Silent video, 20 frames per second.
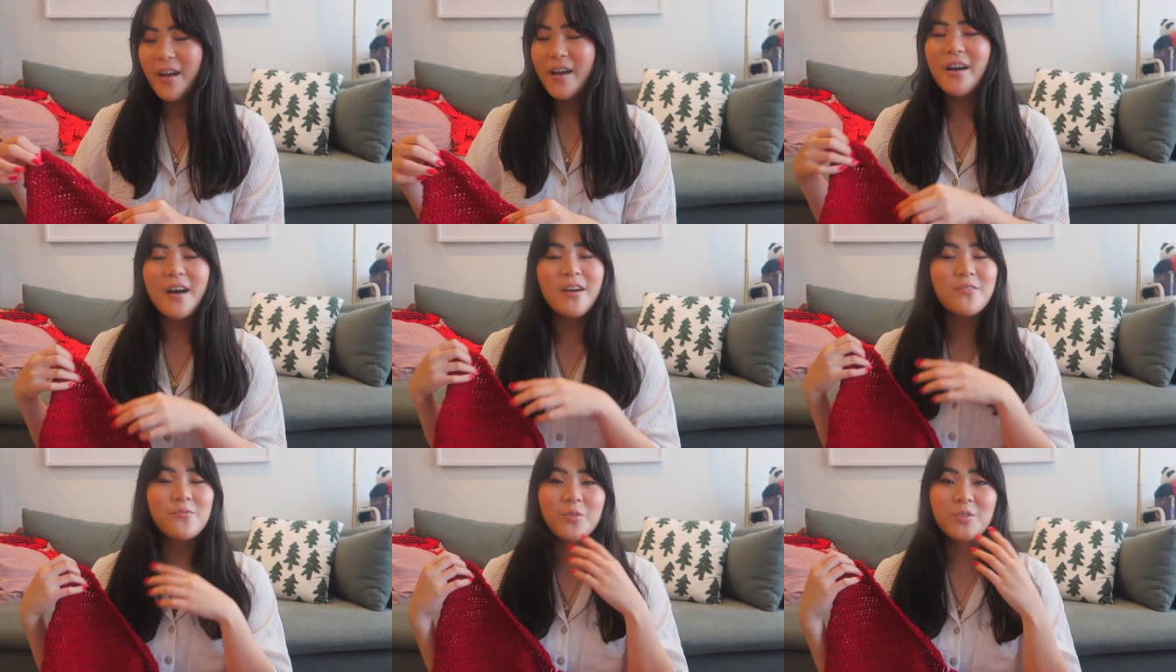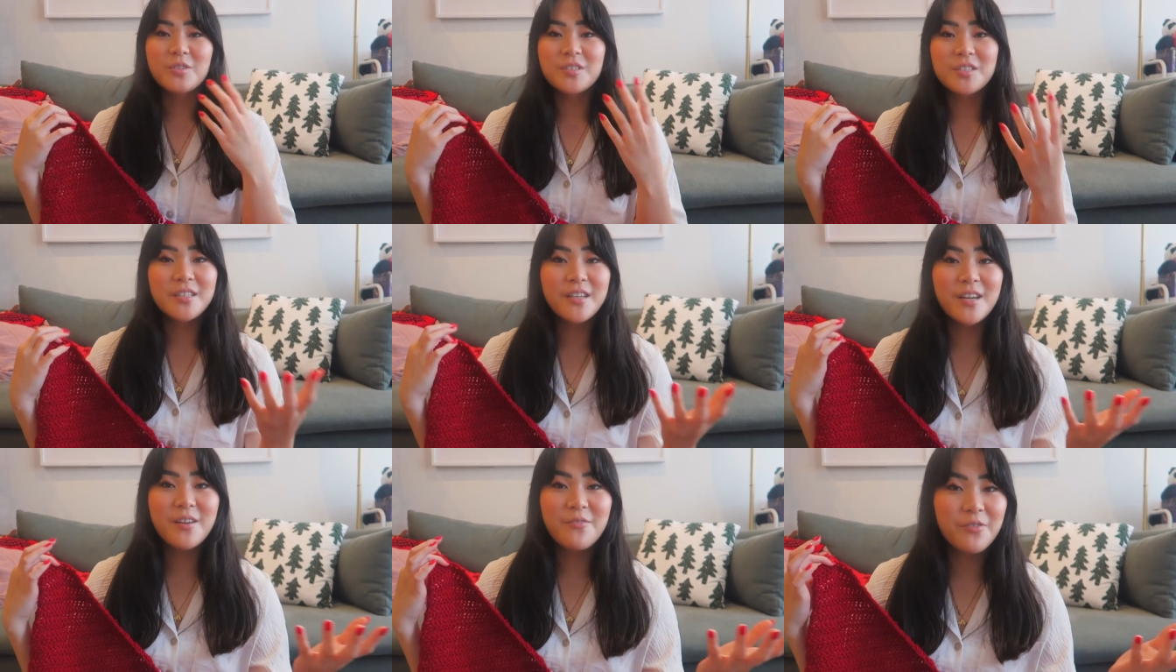
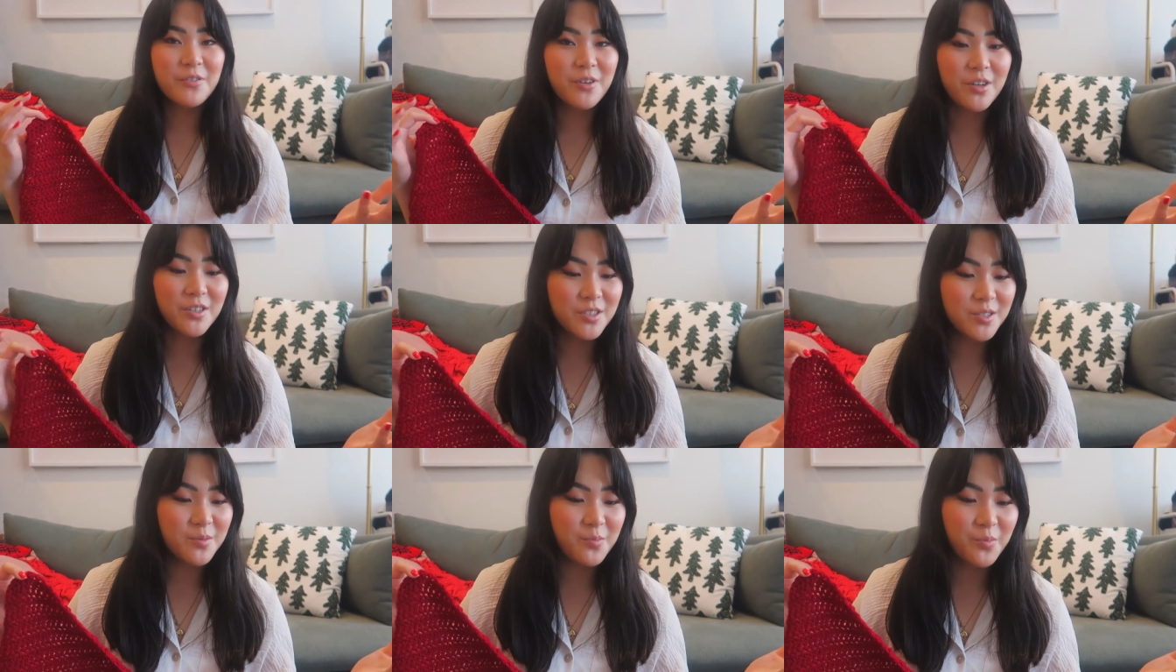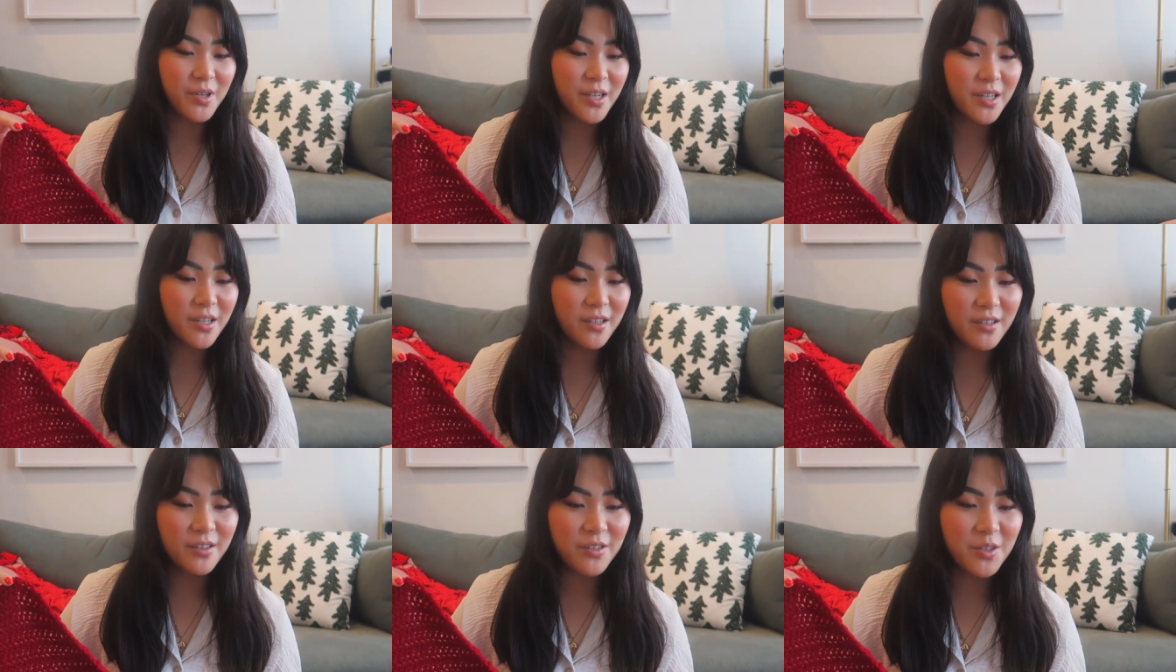Unfortunately, I forgot to
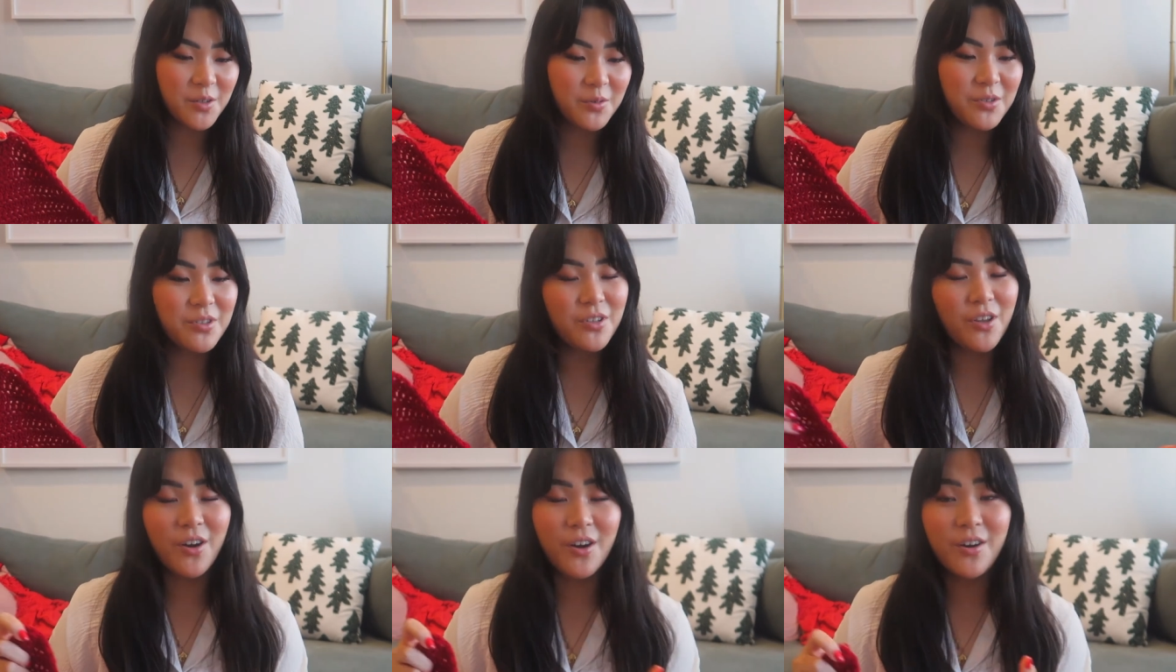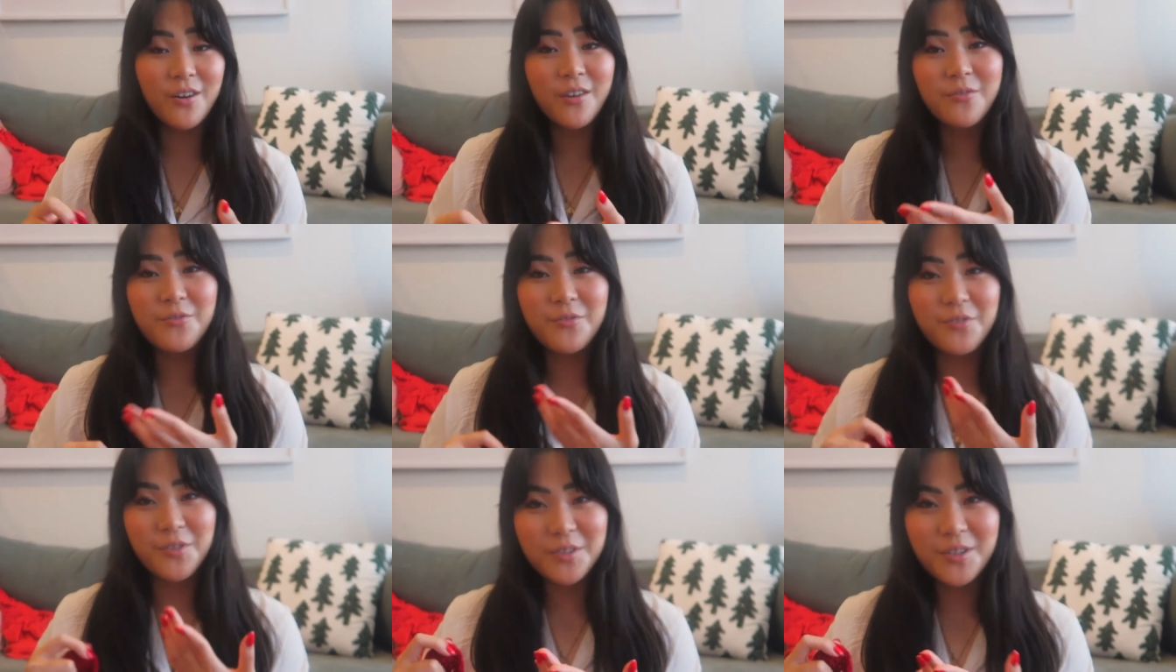bring you
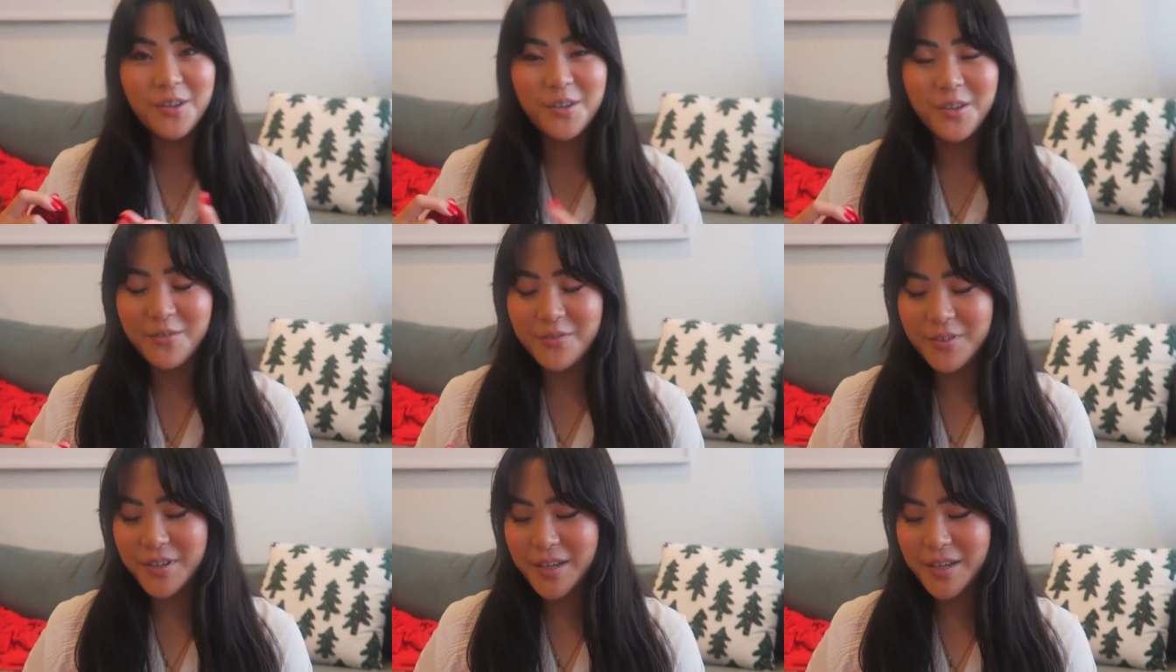along for a lot of